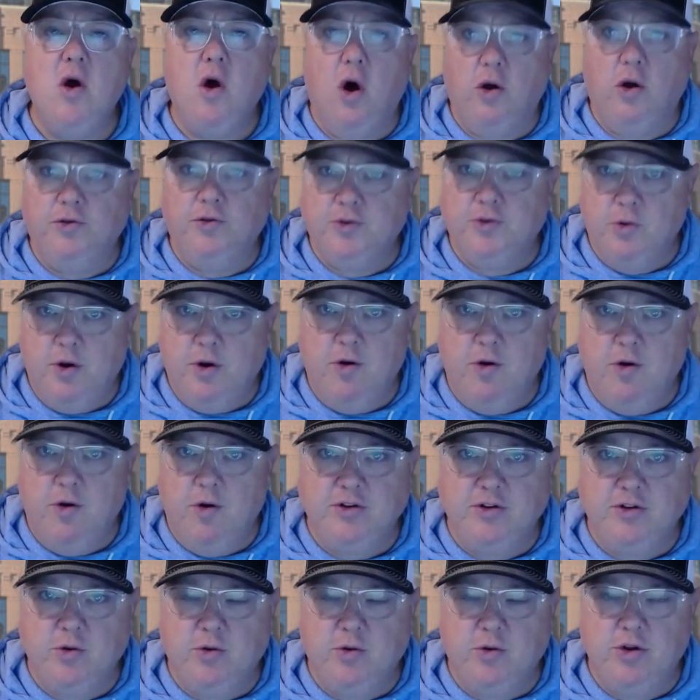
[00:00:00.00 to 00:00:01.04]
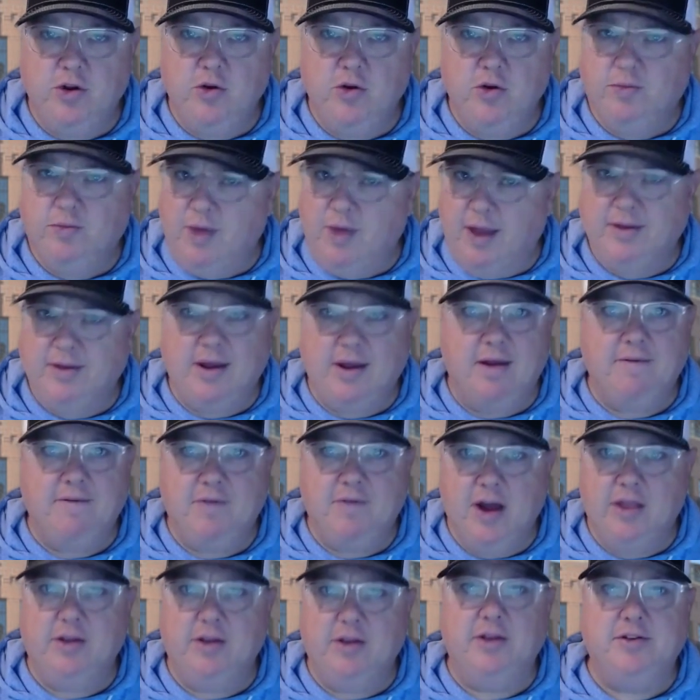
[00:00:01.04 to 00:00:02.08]
Also want to remind you, when you
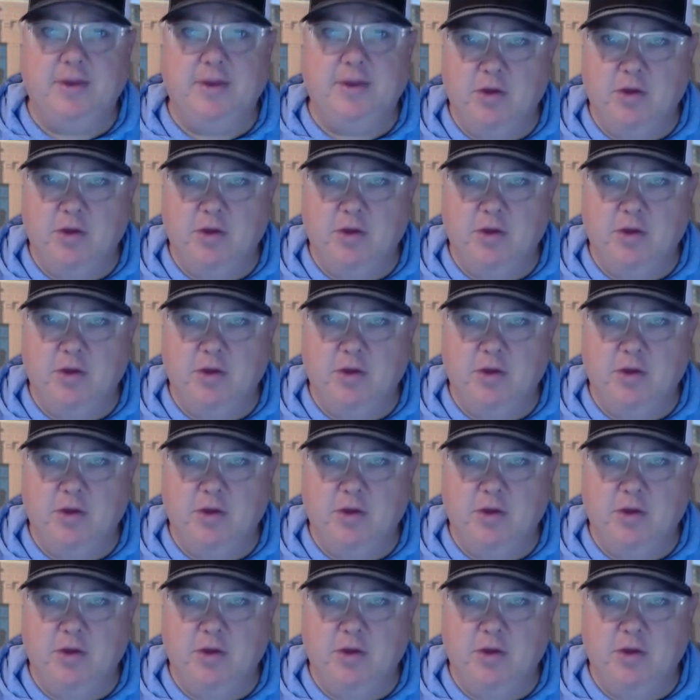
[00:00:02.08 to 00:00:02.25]
identify that it's